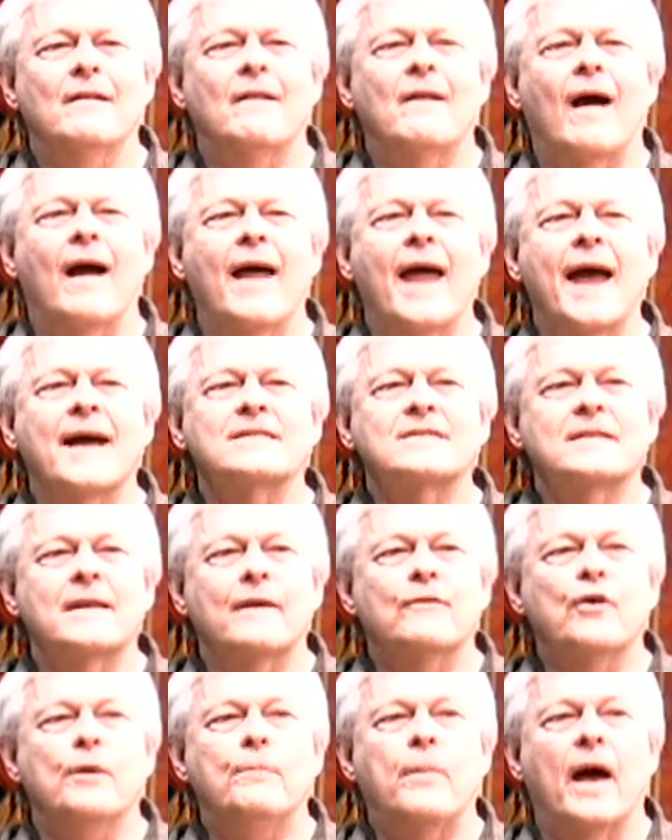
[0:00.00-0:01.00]
ask
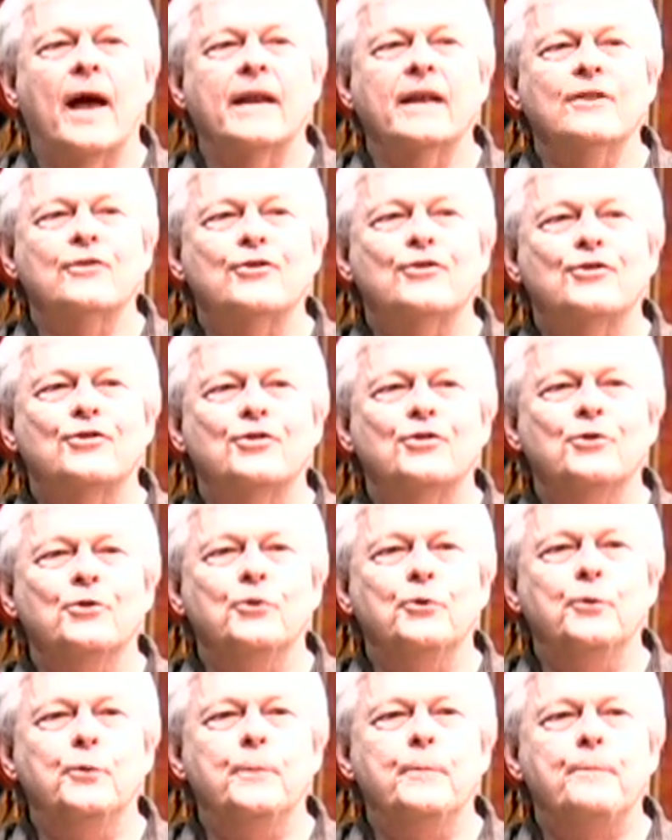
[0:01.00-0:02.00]
everybody
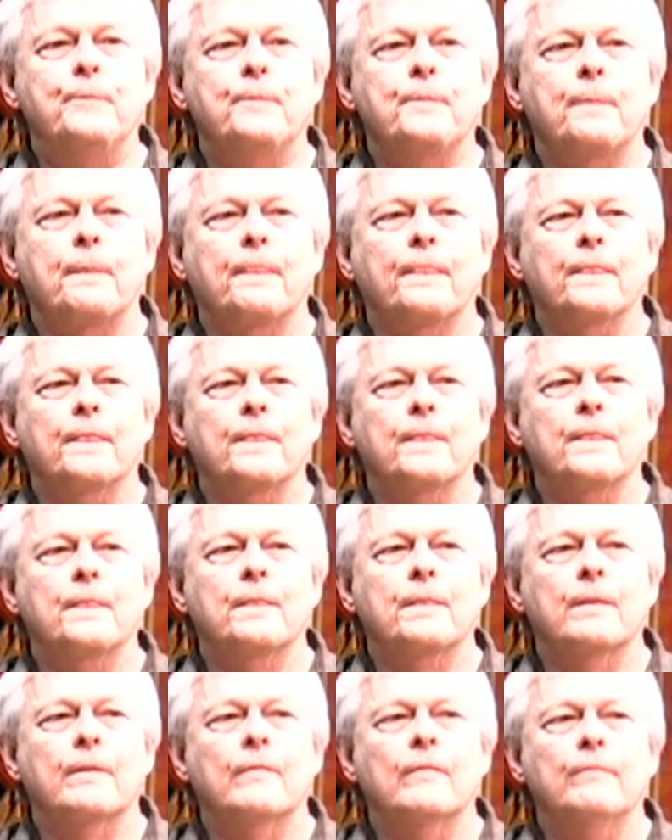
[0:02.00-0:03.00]
to
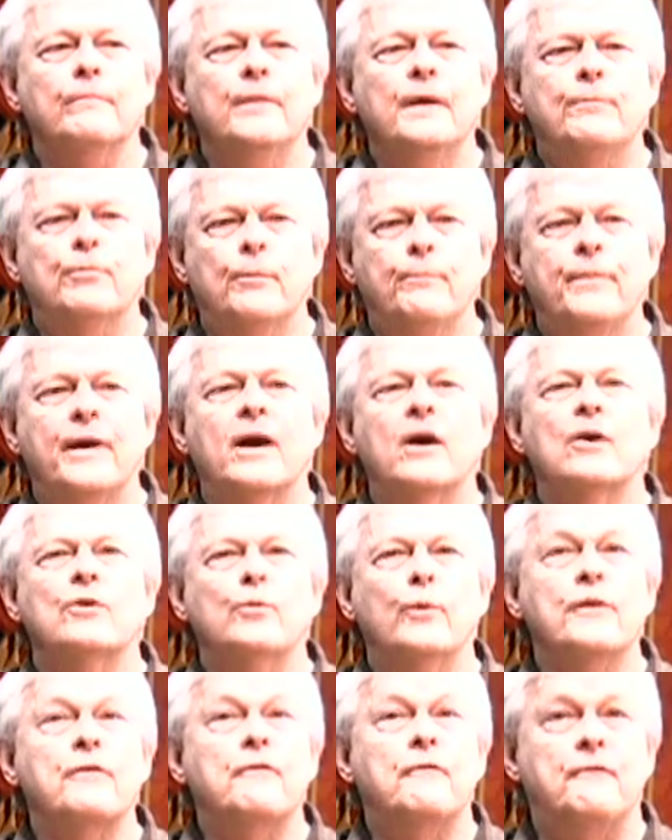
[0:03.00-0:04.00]
be
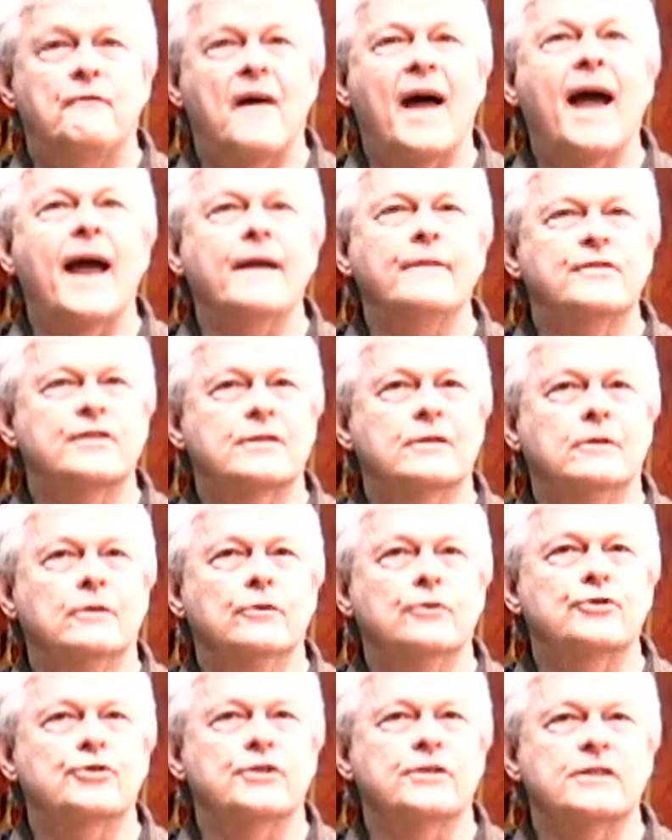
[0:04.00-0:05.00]
prepared with 5
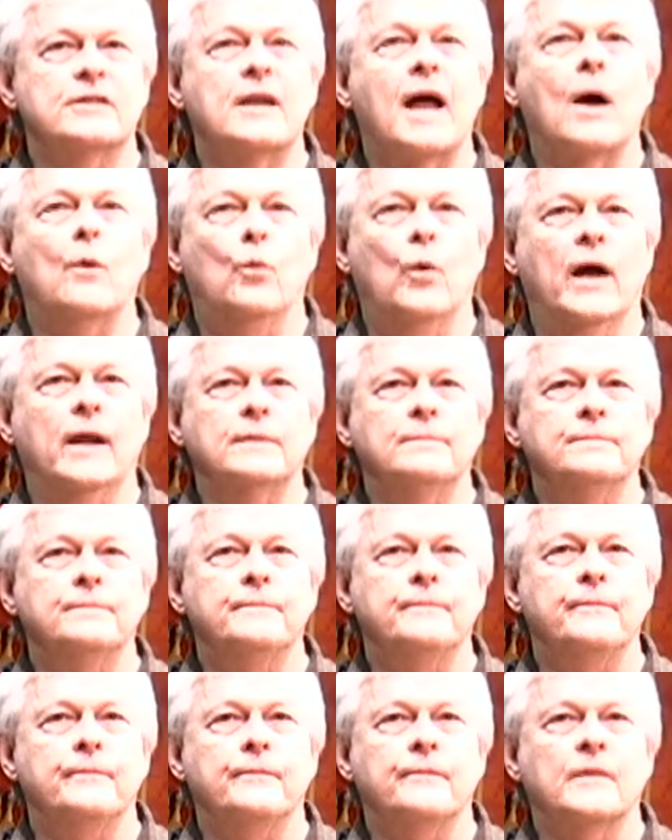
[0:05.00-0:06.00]
solutions, not 1.
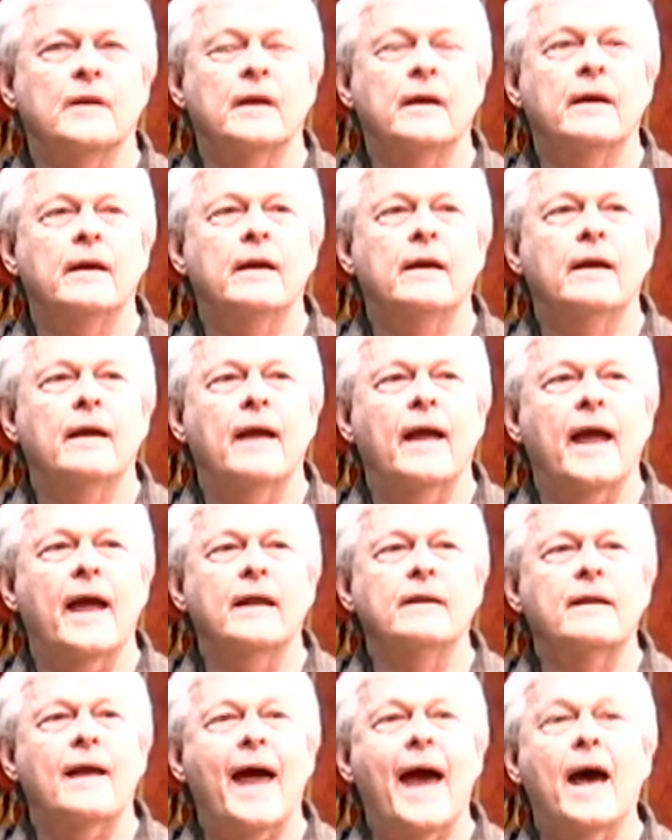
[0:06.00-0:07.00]

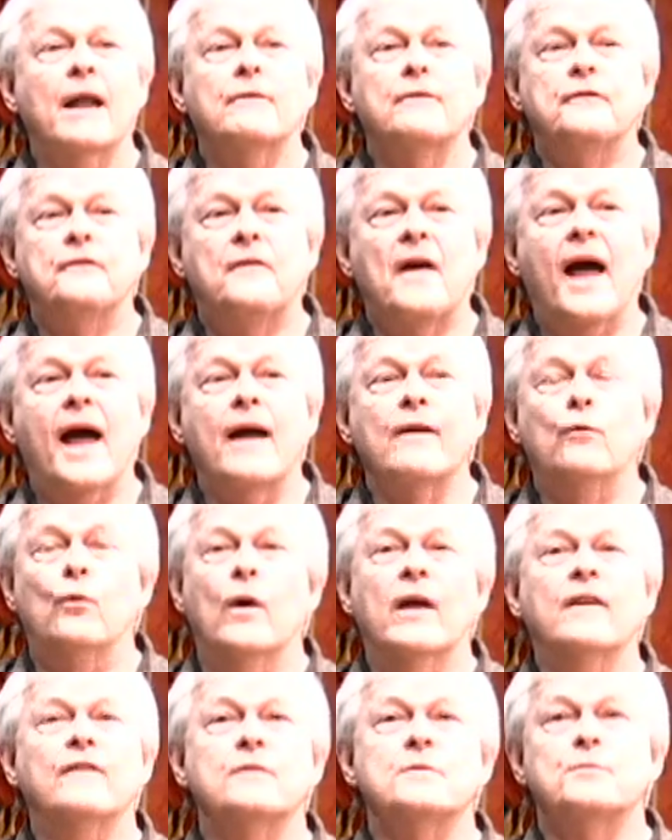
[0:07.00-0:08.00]
And out of 5,
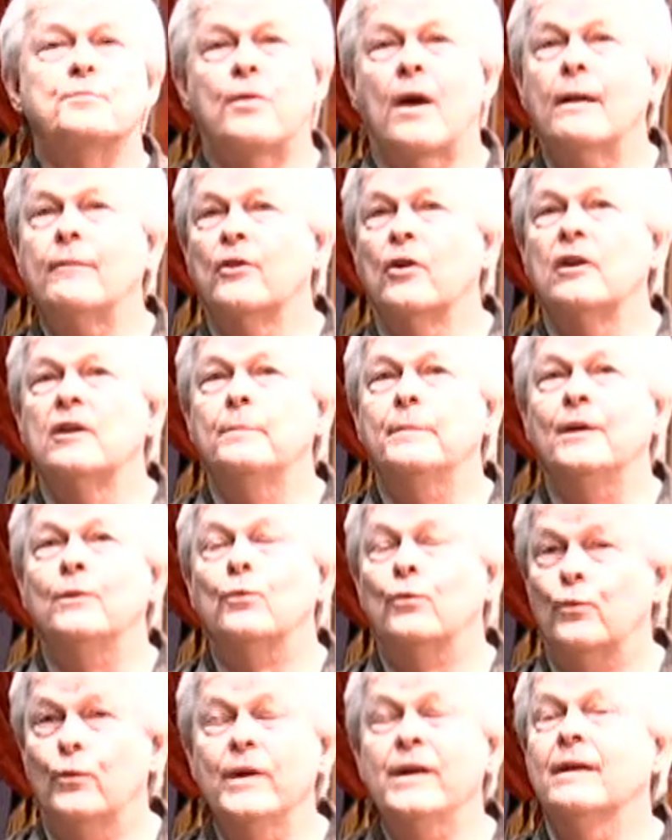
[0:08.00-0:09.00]
one of them is probably going to be
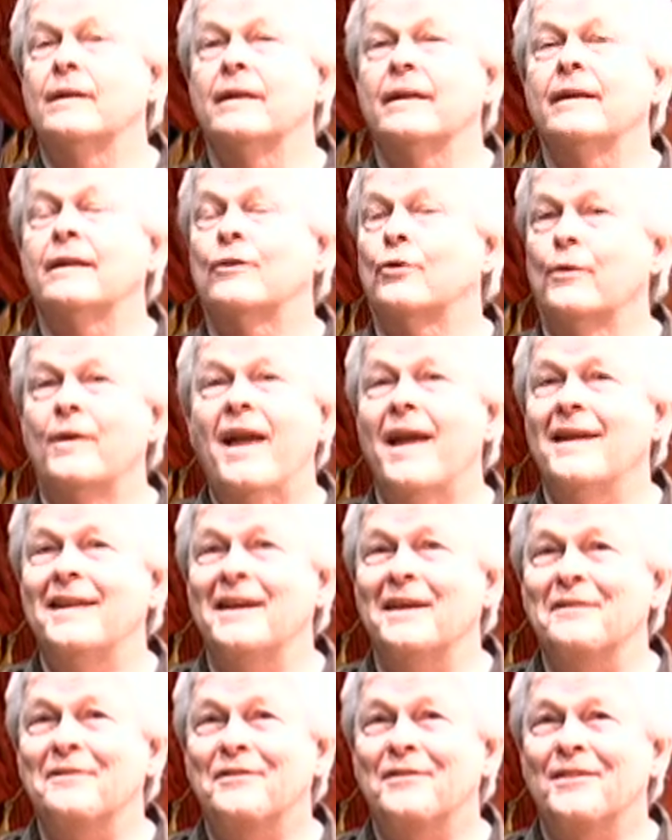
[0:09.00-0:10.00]
really
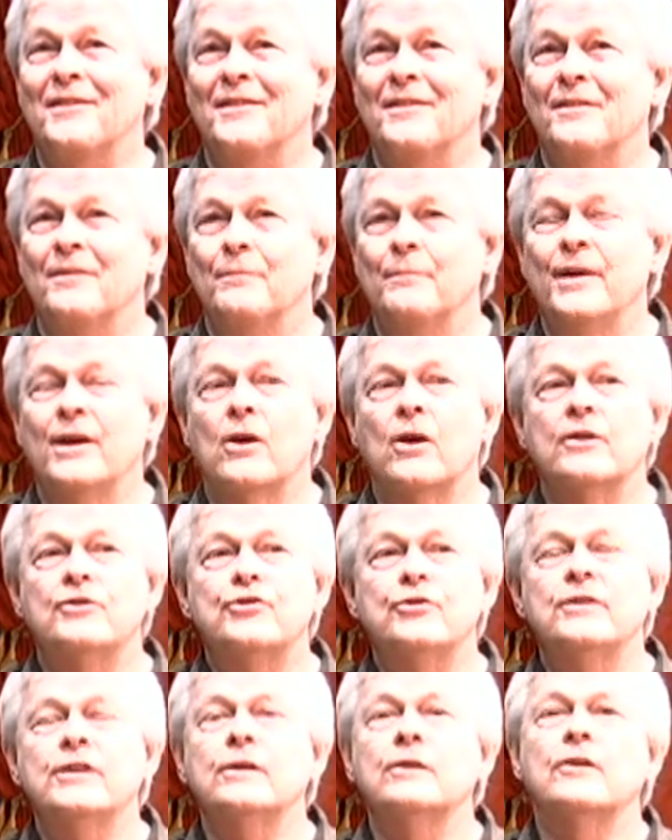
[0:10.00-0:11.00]
creative
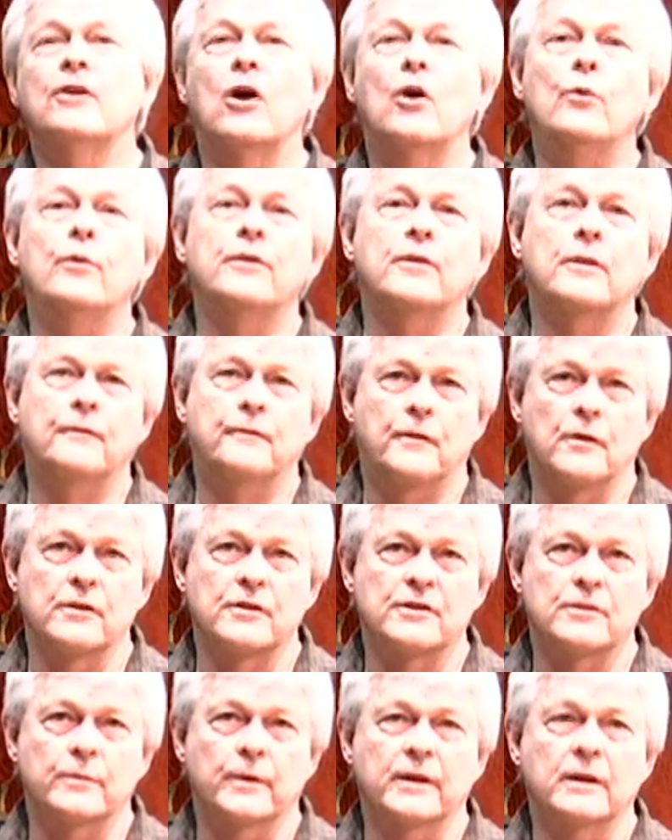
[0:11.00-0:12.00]
because you didn't go with the
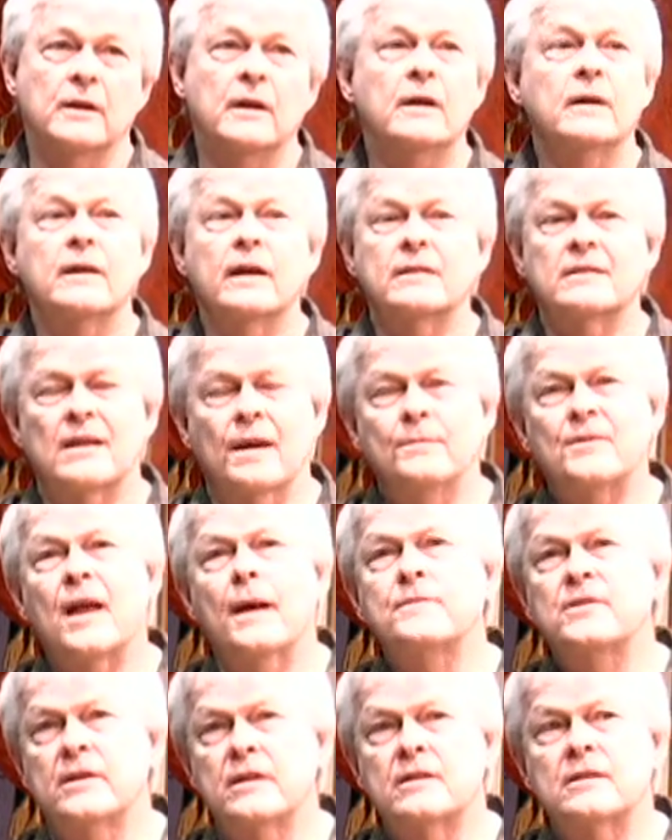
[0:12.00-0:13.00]
first one. Now,
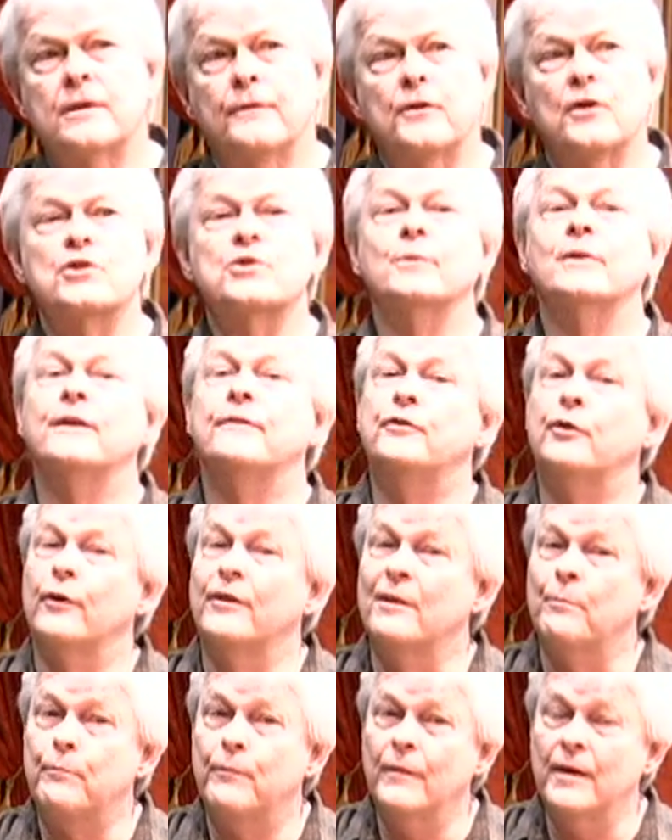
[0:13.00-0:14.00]
sometimes it is the first one. If you're
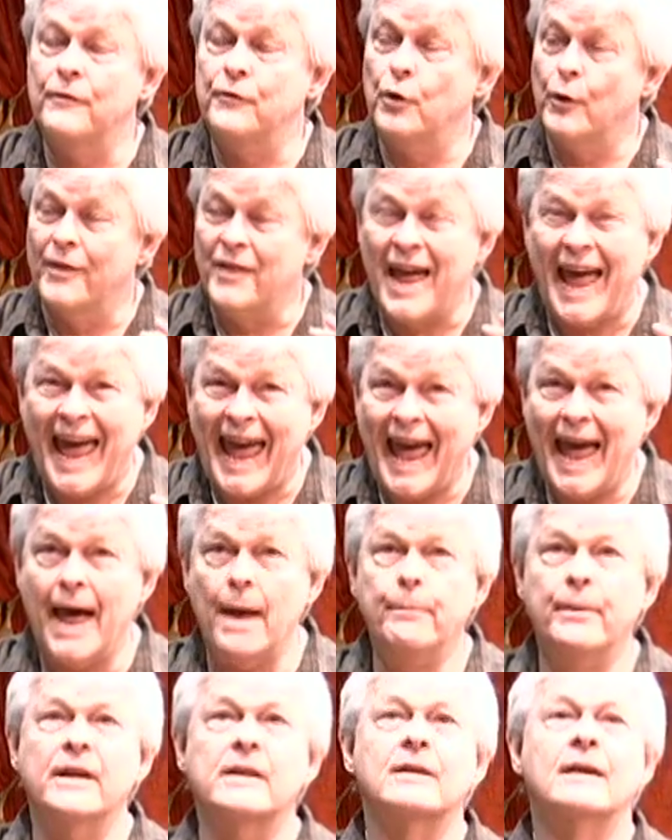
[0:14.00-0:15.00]
in the
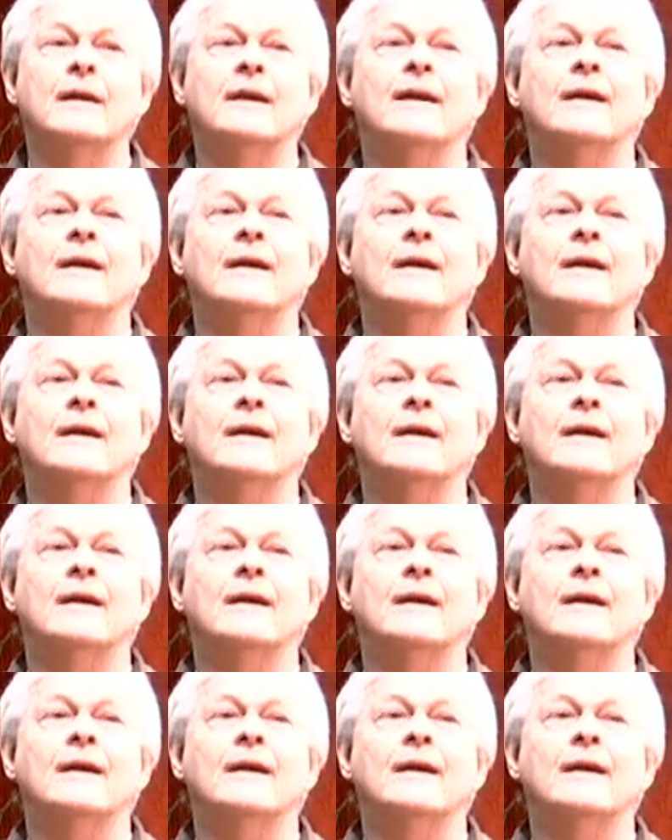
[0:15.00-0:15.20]
habit